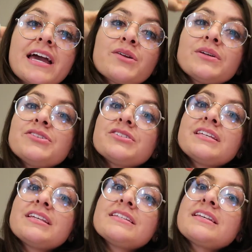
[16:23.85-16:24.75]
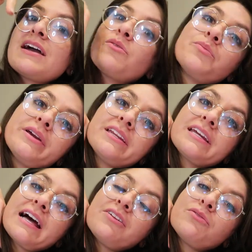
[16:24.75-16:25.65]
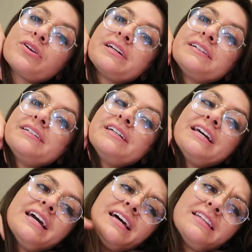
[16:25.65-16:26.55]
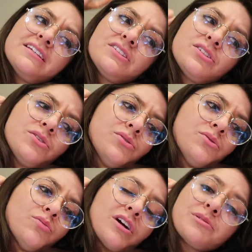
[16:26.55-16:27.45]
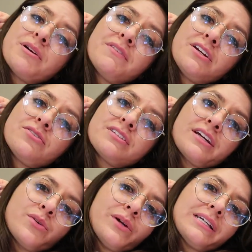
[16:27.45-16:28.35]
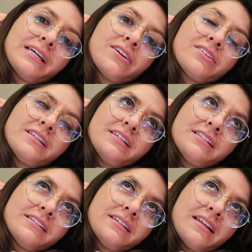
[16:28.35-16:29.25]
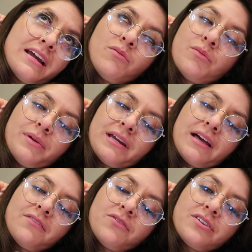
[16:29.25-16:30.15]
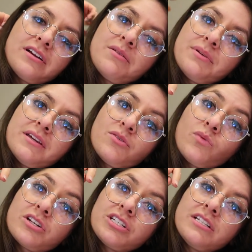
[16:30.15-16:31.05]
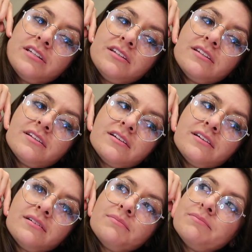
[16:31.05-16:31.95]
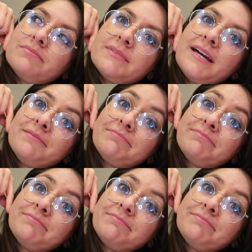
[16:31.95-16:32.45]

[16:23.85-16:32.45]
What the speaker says: Again, when you see this, I will be in California. Unless you watch my videos like a week later, then I won't be in California. I'll be here in Washington. Yeah.